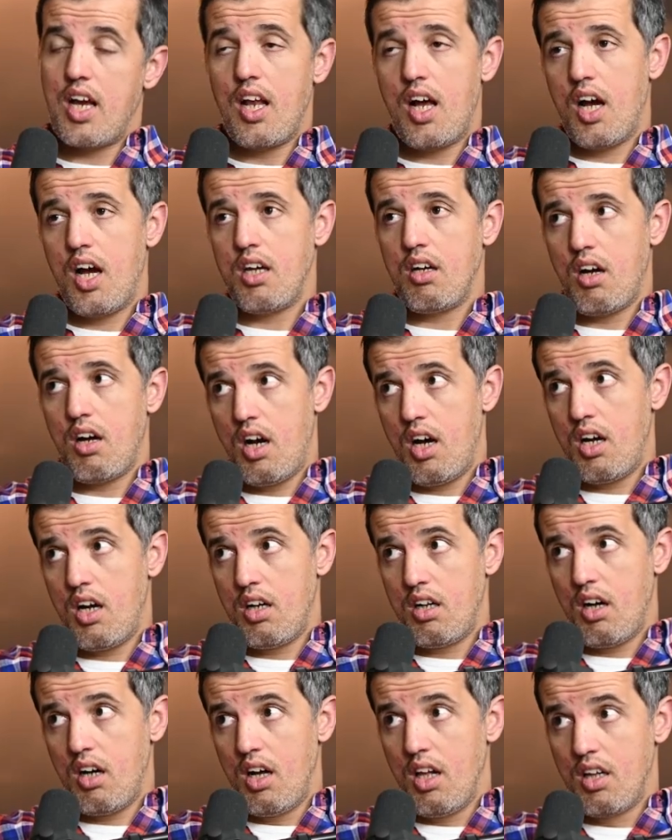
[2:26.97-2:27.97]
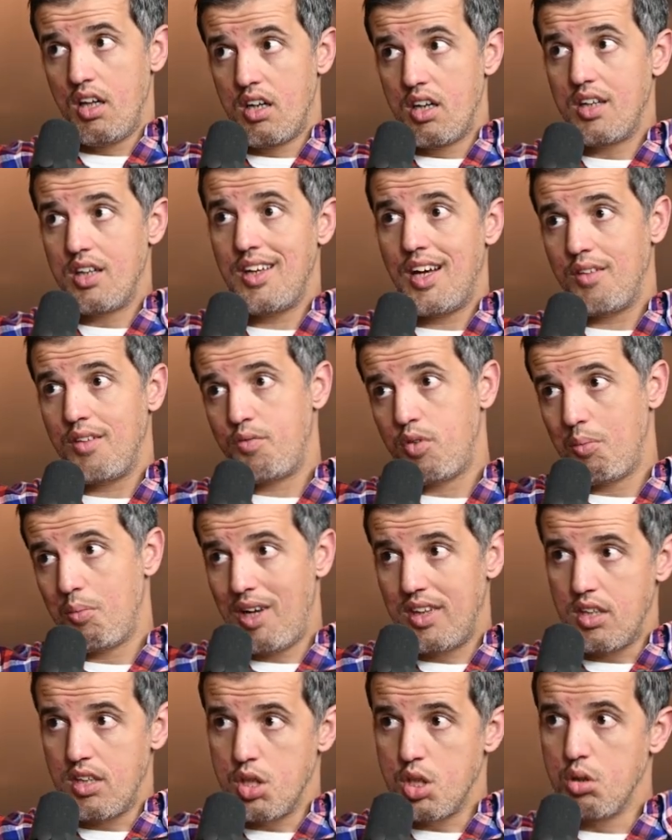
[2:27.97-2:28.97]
and I learned that from other